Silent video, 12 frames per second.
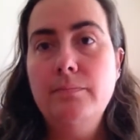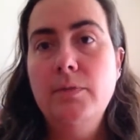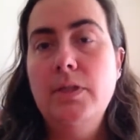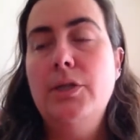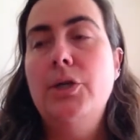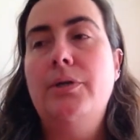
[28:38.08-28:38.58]

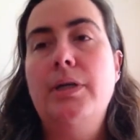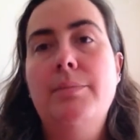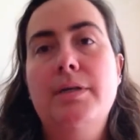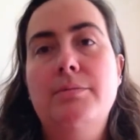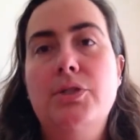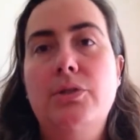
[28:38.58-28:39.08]
you know, coming
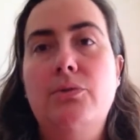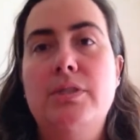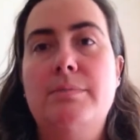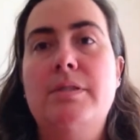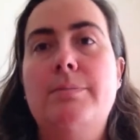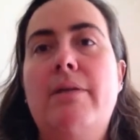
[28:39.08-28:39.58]
up to the
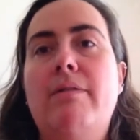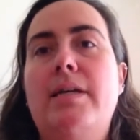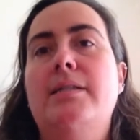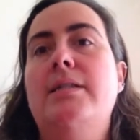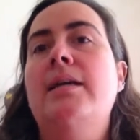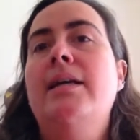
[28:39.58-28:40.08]
Christmas
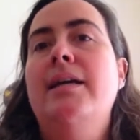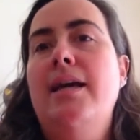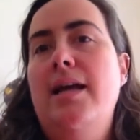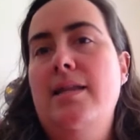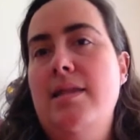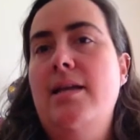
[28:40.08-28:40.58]
period,
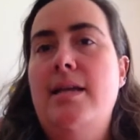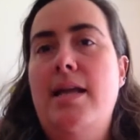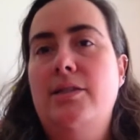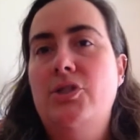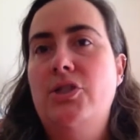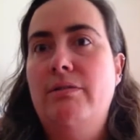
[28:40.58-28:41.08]
and then
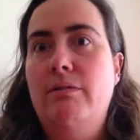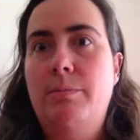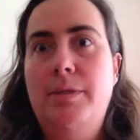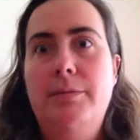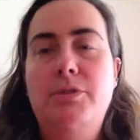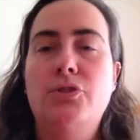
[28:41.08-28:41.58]
next year I'll be
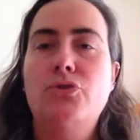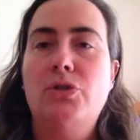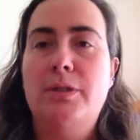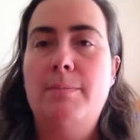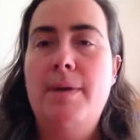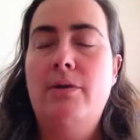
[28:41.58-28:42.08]
able to trot
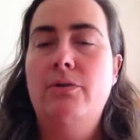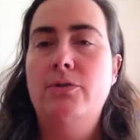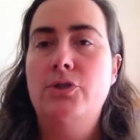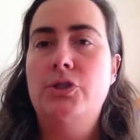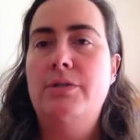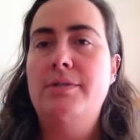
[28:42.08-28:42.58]
them out on the
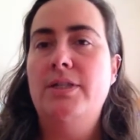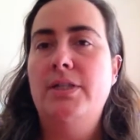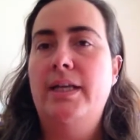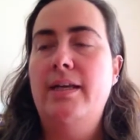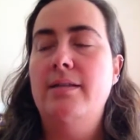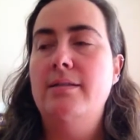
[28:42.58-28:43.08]
show
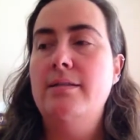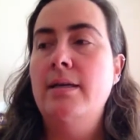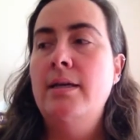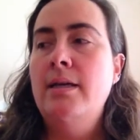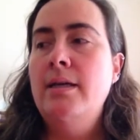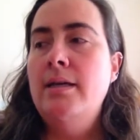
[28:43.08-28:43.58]
circuits.
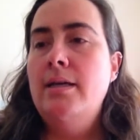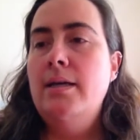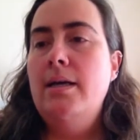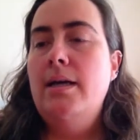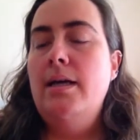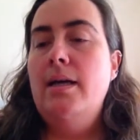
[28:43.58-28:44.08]

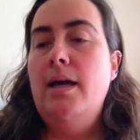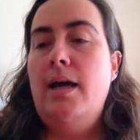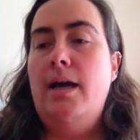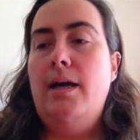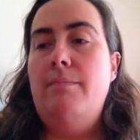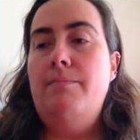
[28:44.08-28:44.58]

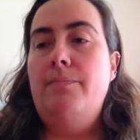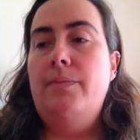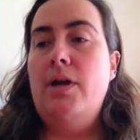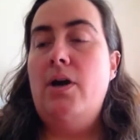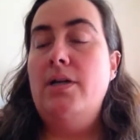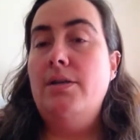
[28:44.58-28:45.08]

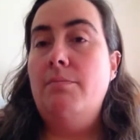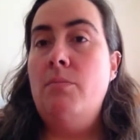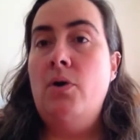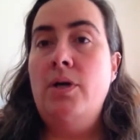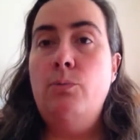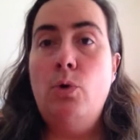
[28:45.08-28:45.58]
I don't
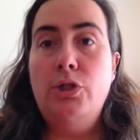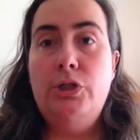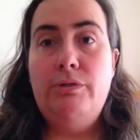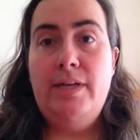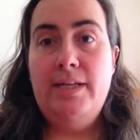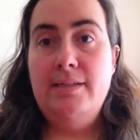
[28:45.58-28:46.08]
mind what you
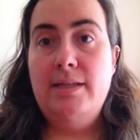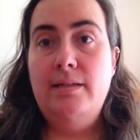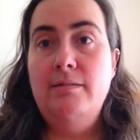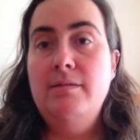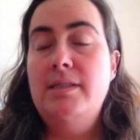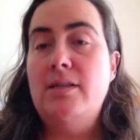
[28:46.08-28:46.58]
knit
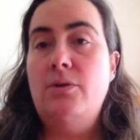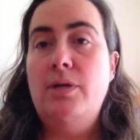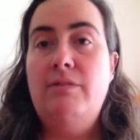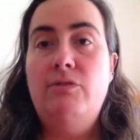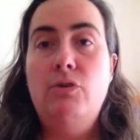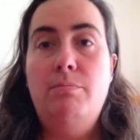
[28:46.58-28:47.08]
in, so
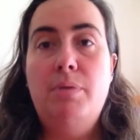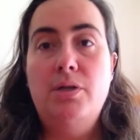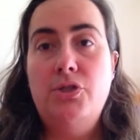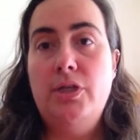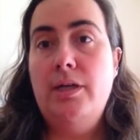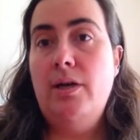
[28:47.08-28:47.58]
if your
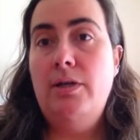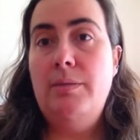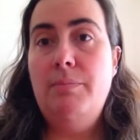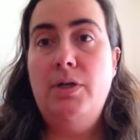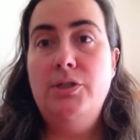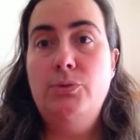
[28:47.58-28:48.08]
budget only
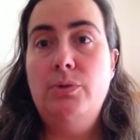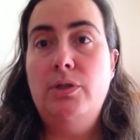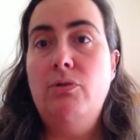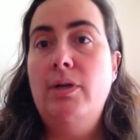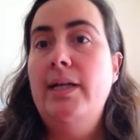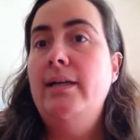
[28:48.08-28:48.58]
buys you
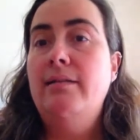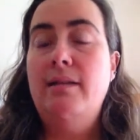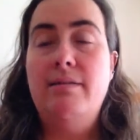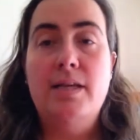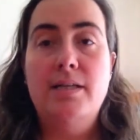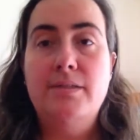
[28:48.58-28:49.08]
acrylic,
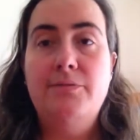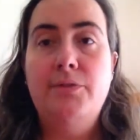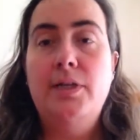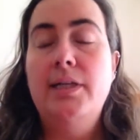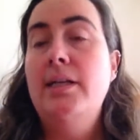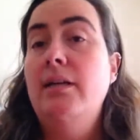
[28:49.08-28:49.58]
then that's
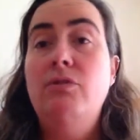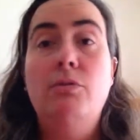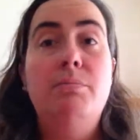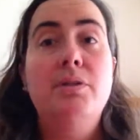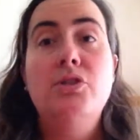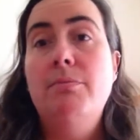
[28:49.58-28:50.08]
fine. If your
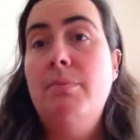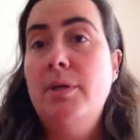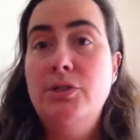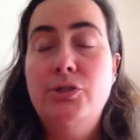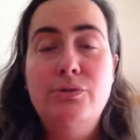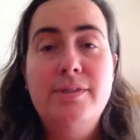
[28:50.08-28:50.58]
budget
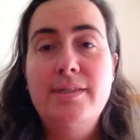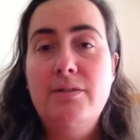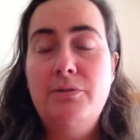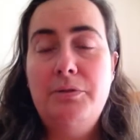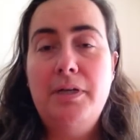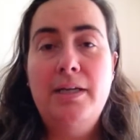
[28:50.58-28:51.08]
buys you
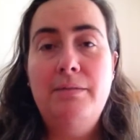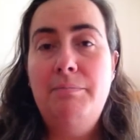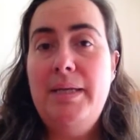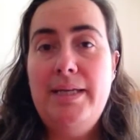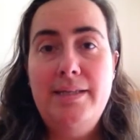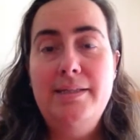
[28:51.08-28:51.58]
silk and
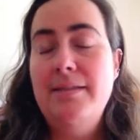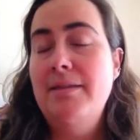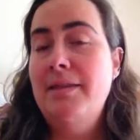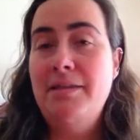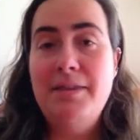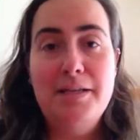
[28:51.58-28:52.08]
beads,
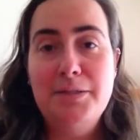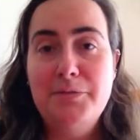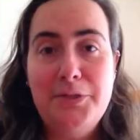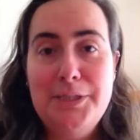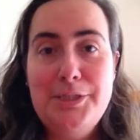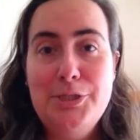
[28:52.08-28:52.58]
then that's
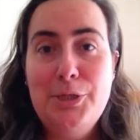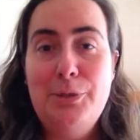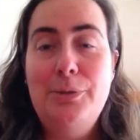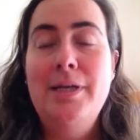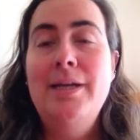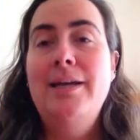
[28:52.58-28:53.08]
fine too.
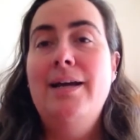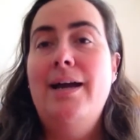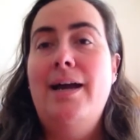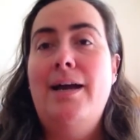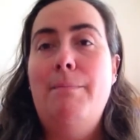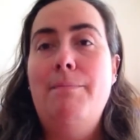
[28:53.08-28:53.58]

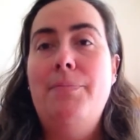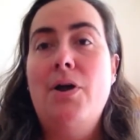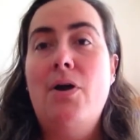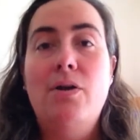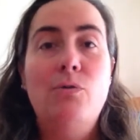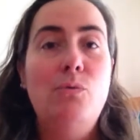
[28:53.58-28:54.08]

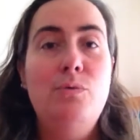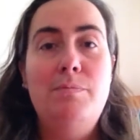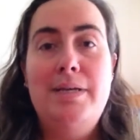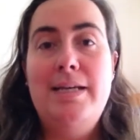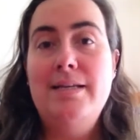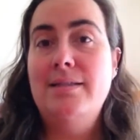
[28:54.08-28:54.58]
I will be
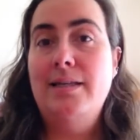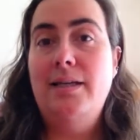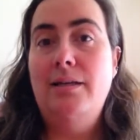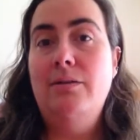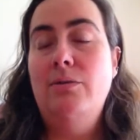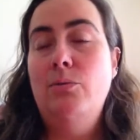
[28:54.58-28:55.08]

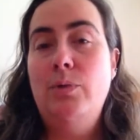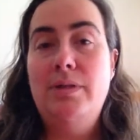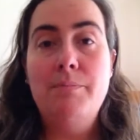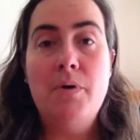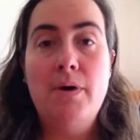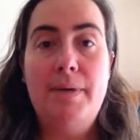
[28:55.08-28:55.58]
knitting with
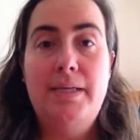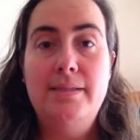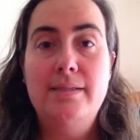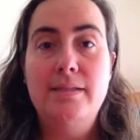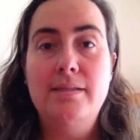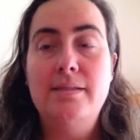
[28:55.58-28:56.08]
my
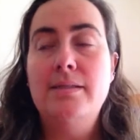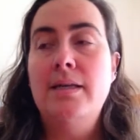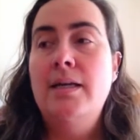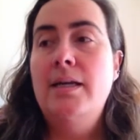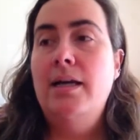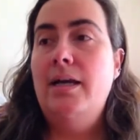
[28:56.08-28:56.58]
bases.
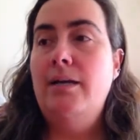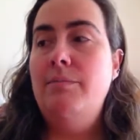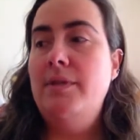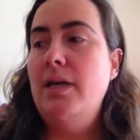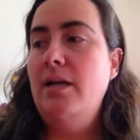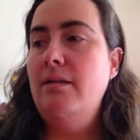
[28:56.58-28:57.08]

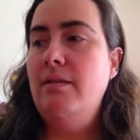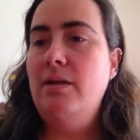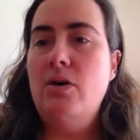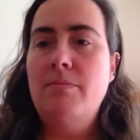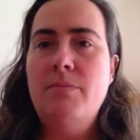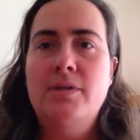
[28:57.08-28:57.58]
The only thing
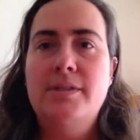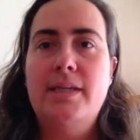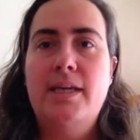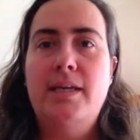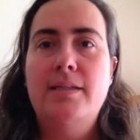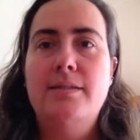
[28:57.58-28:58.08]
I'm
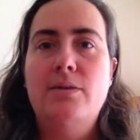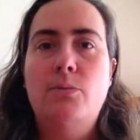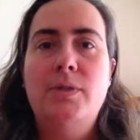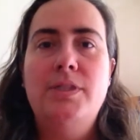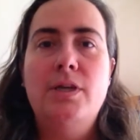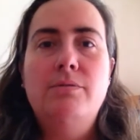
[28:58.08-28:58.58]
asking is that we
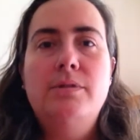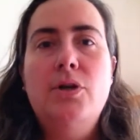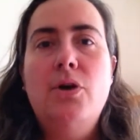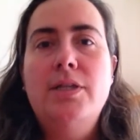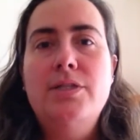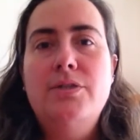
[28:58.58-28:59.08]
don't
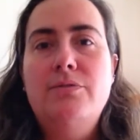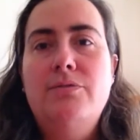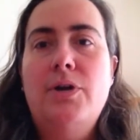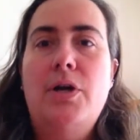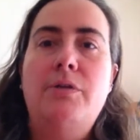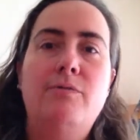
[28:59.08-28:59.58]
kind of
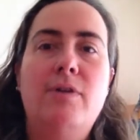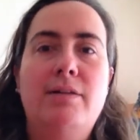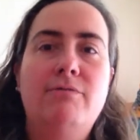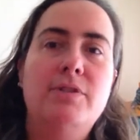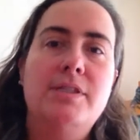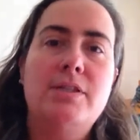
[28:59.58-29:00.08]

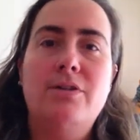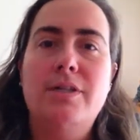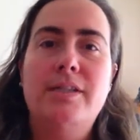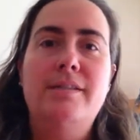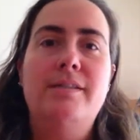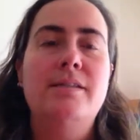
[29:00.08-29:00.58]

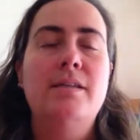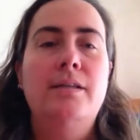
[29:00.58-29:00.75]
over-advertise,